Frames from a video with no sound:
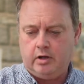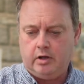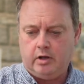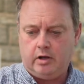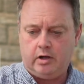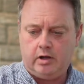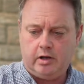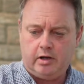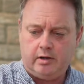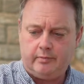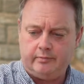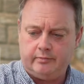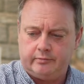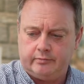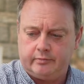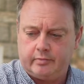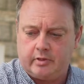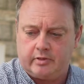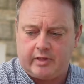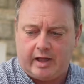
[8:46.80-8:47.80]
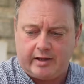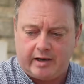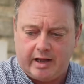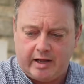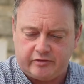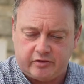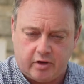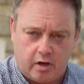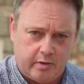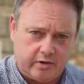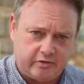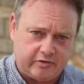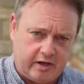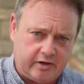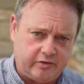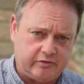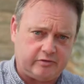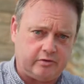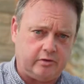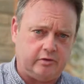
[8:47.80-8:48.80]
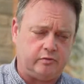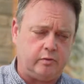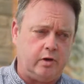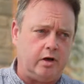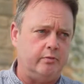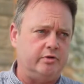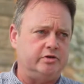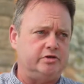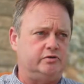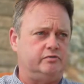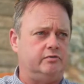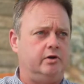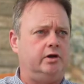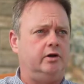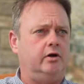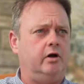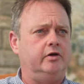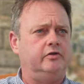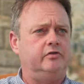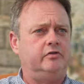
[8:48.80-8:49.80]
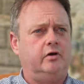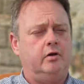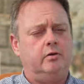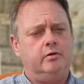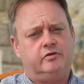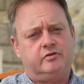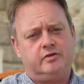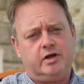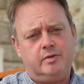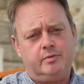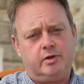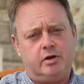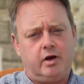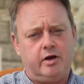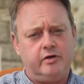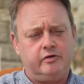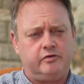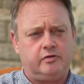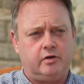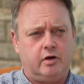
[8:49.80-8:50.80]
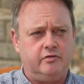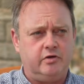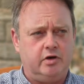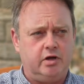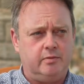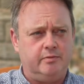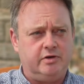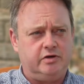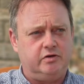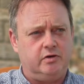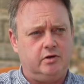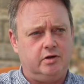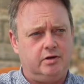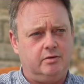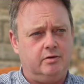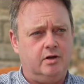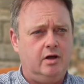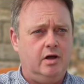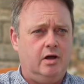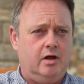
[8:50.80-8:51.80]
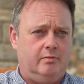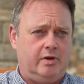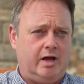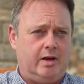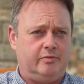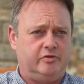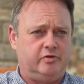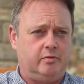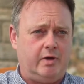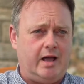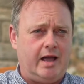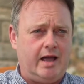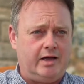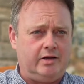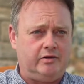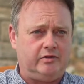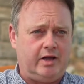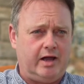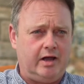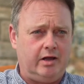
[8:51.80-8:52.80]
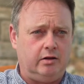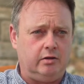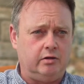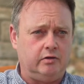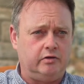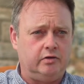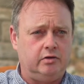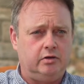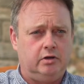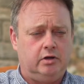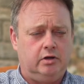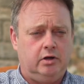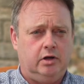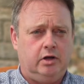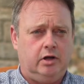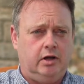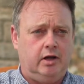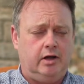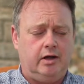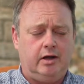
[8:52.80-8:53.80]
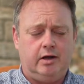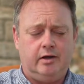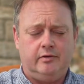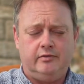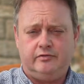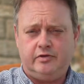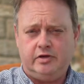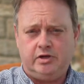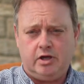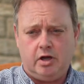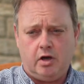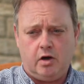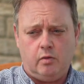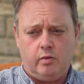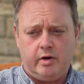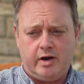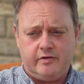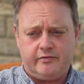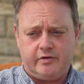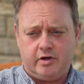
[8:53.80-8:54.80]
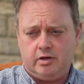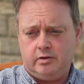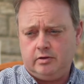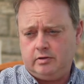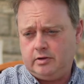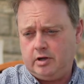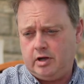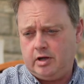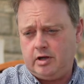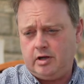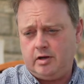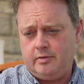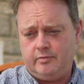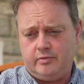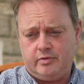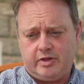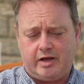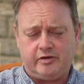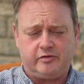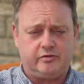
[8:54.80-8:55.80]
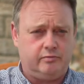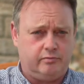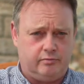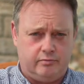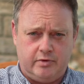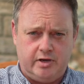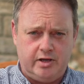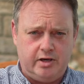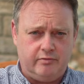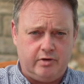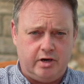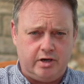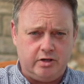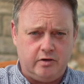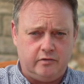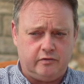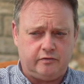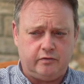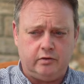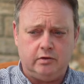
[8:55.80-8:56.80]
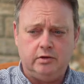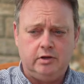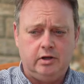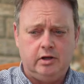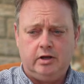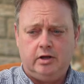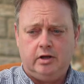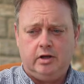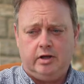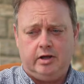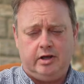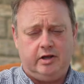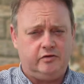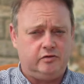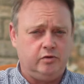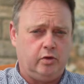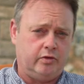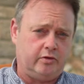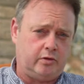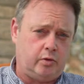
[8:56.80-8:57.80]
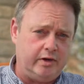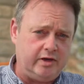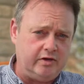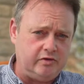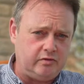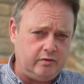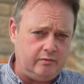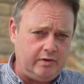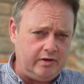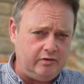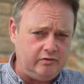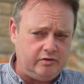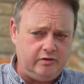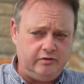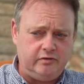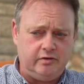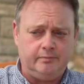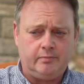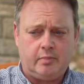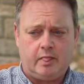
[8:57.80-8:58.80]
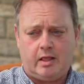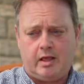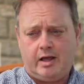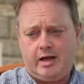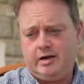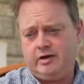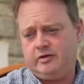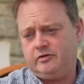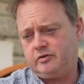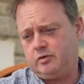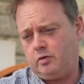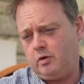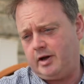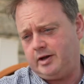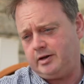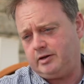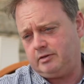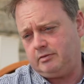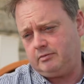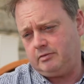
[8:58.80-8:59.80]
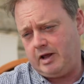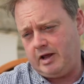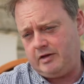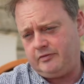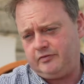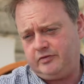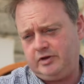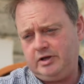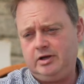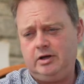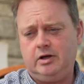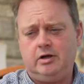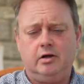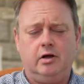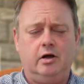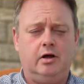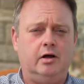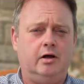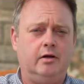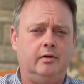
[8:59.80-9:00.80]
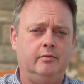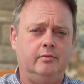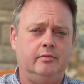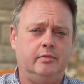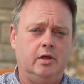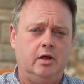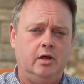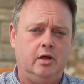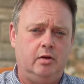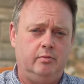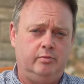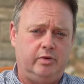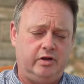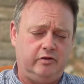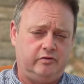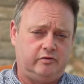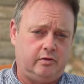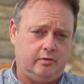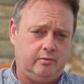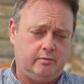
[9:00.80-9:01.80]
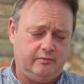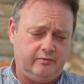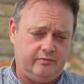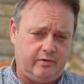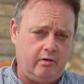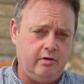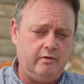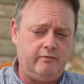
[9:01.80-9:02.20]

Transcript: That has OSS as well, which is really nice. So it's stabilized. So if you're going to be doing perhaps some handheld video or whatever, that's really, really useful. It's not the quickest of lenses, and it's quite hefty, but it's very,